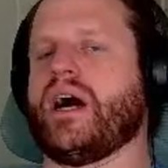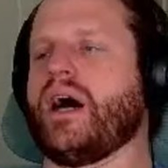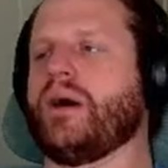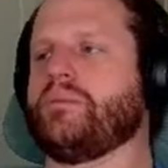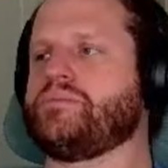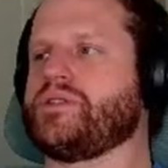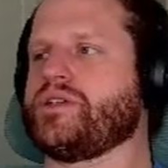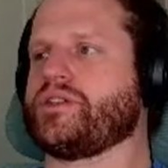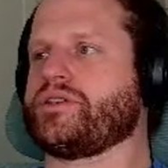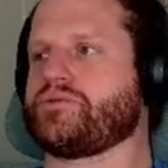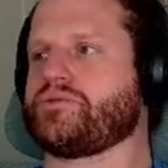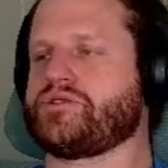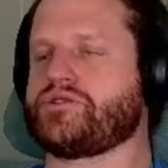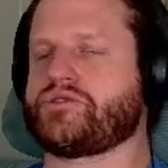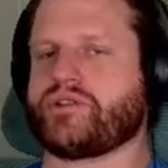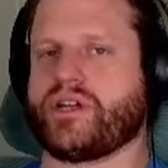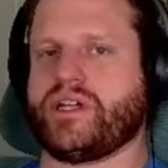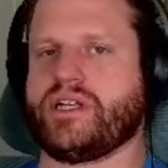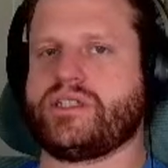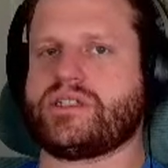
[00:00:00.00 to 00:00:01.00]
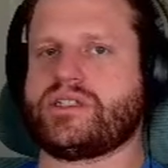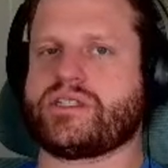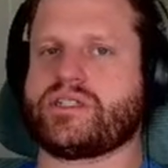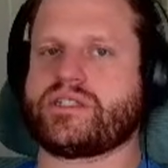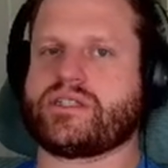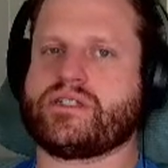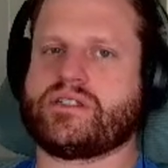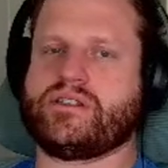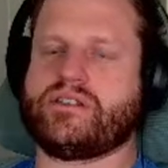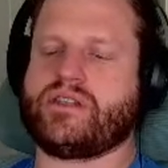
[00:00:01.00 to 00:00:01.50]
up to the
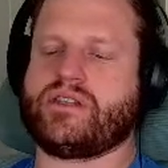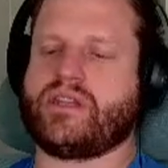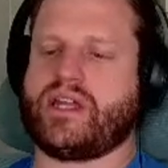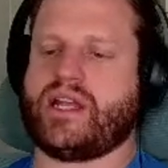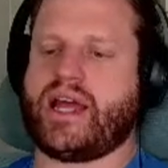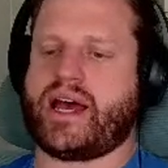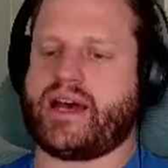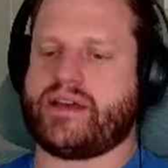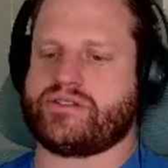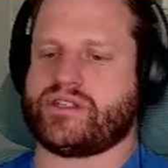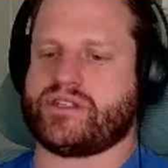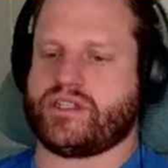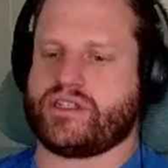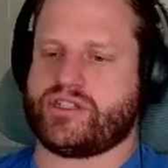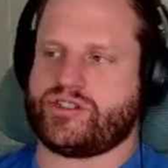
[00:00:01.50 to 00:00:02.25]
retreats. It has like